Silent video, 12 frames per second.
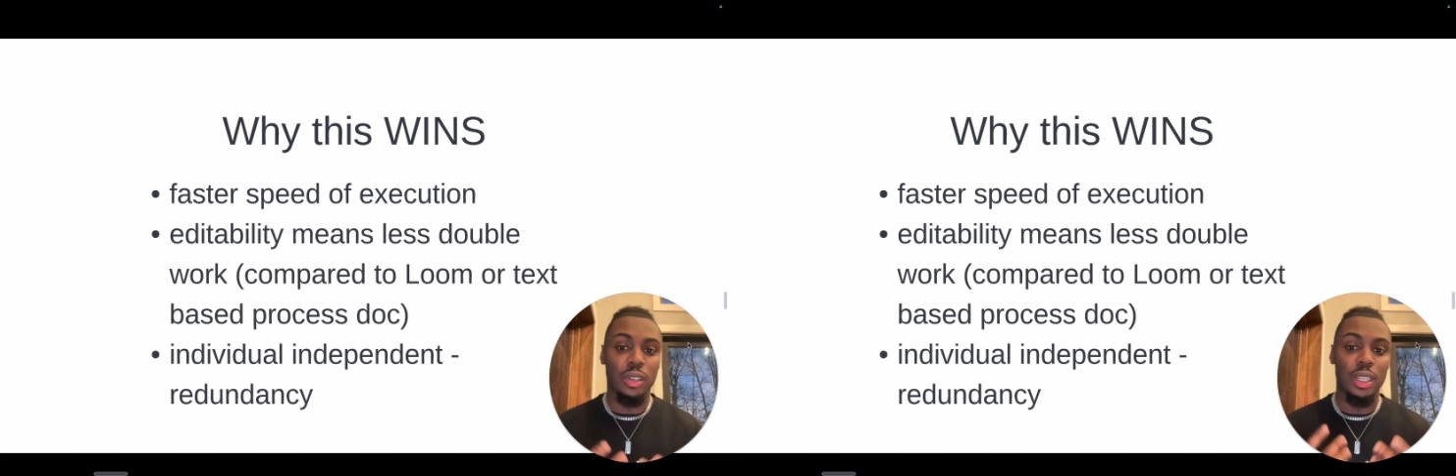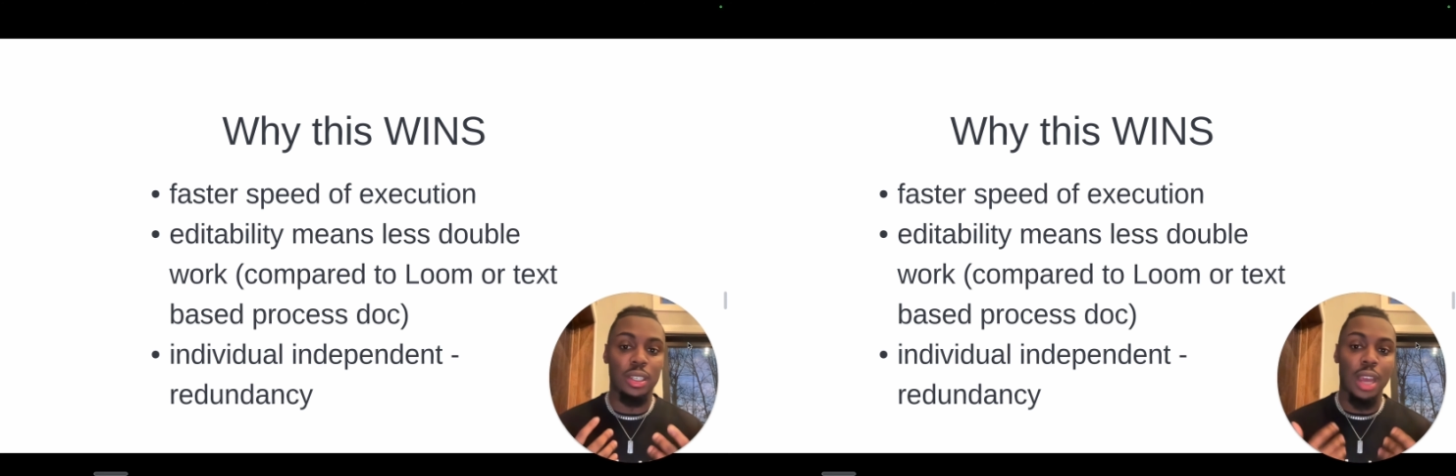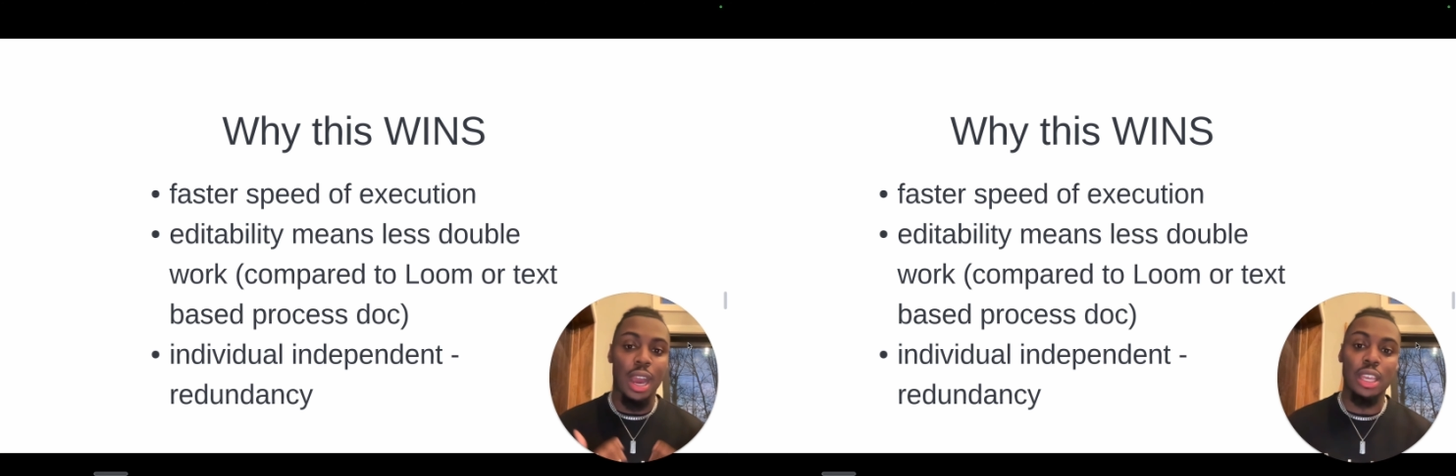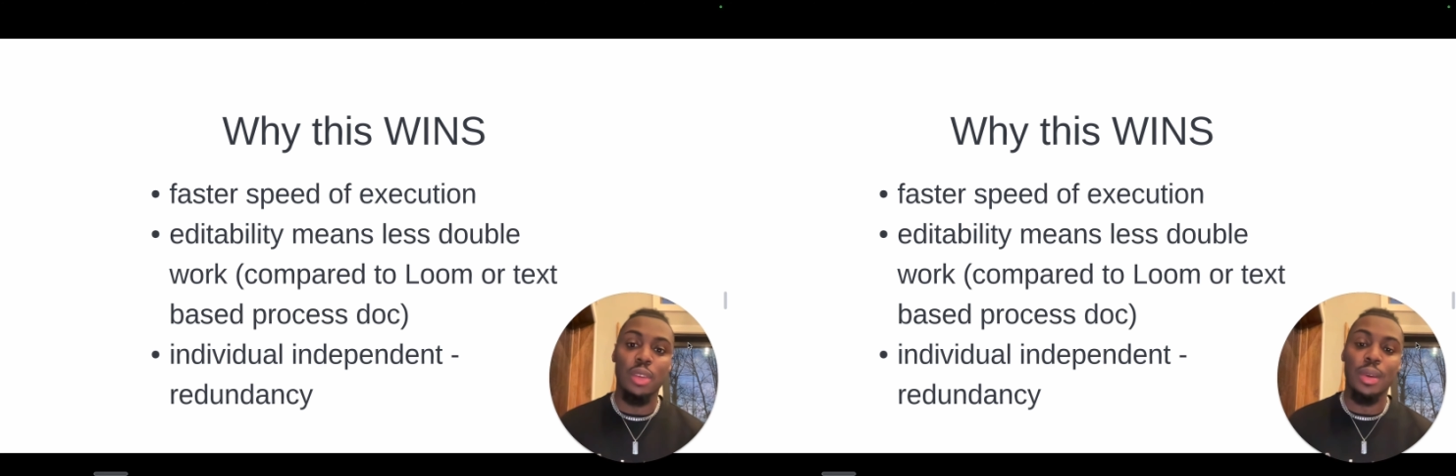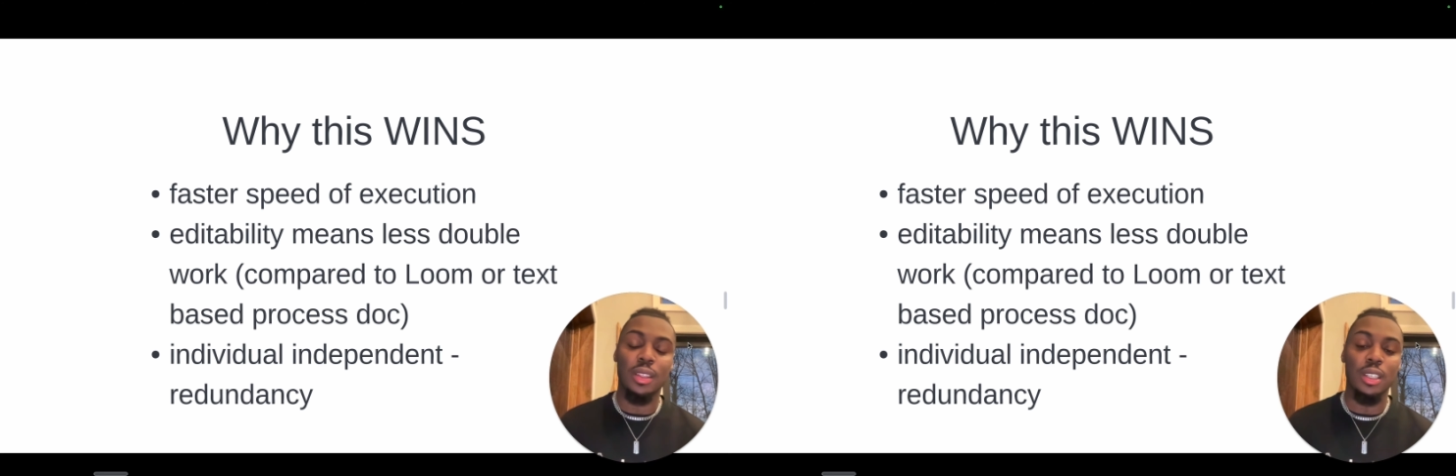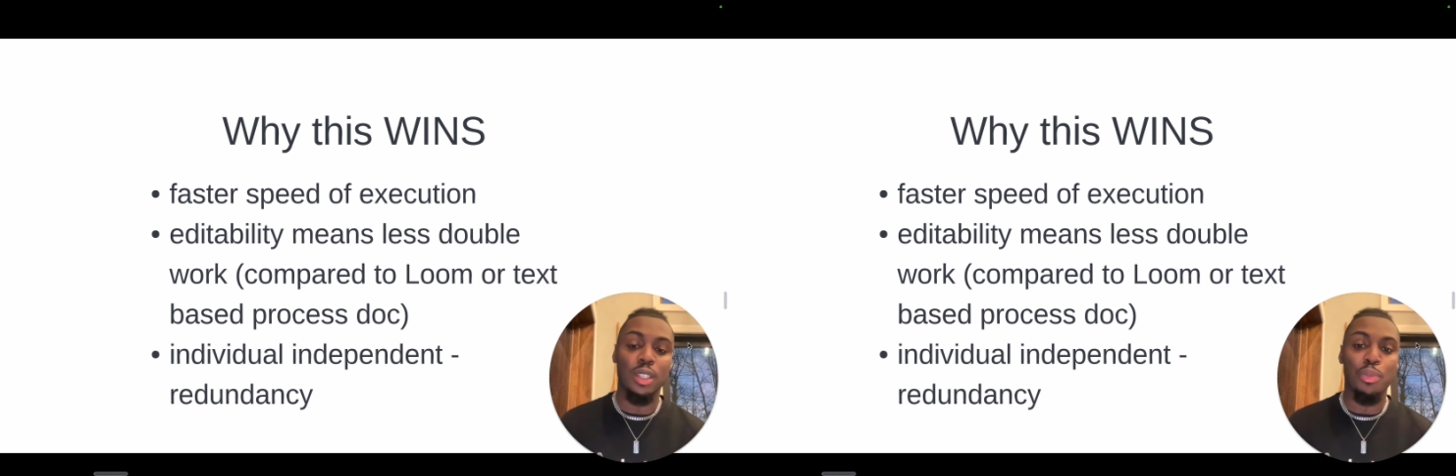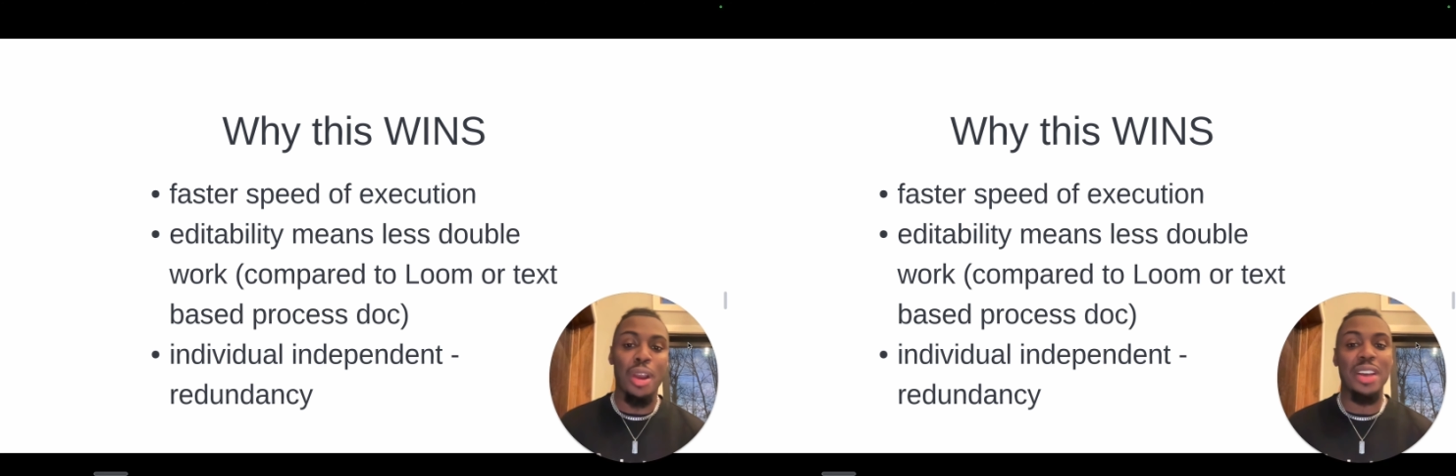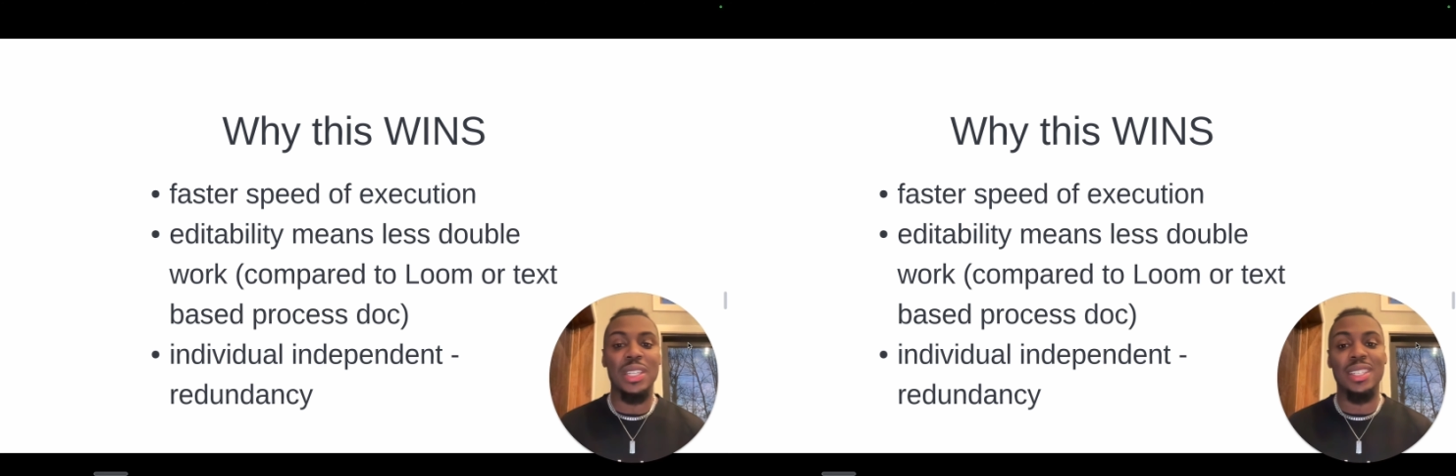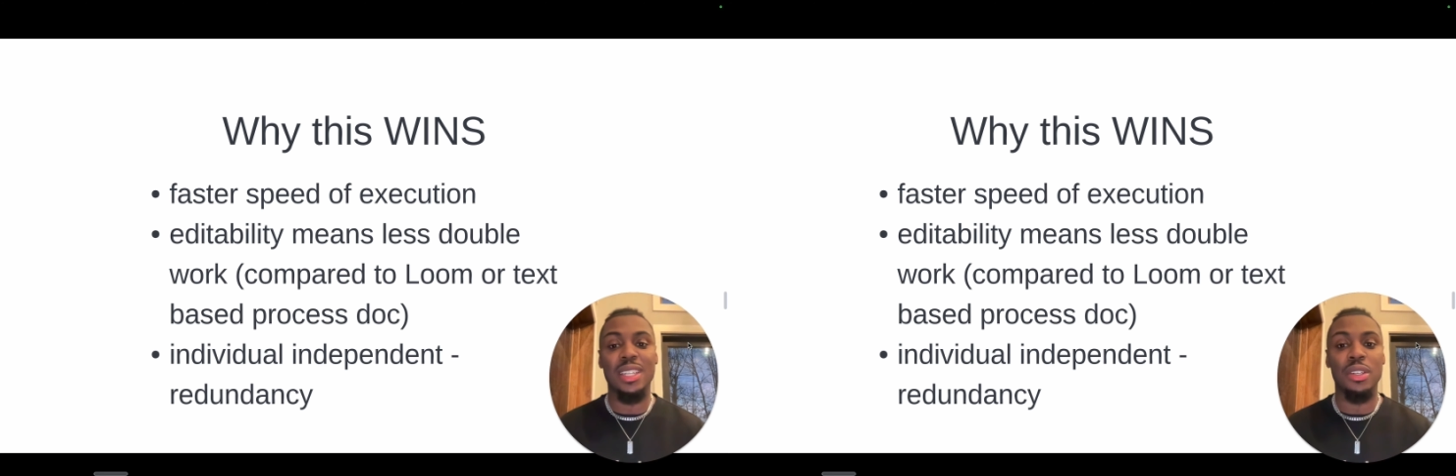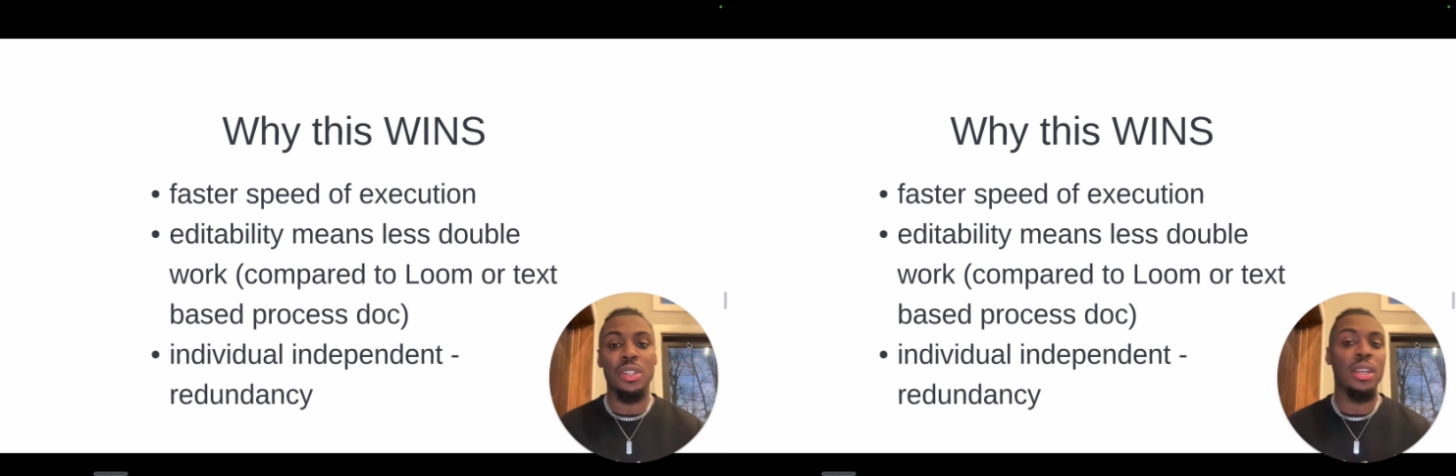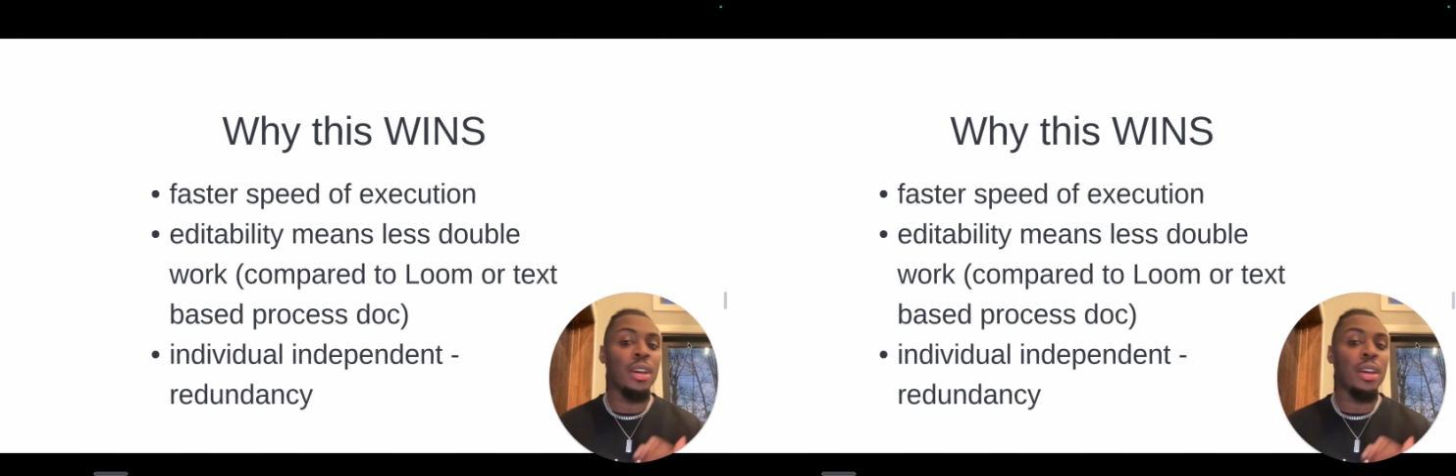document these processes,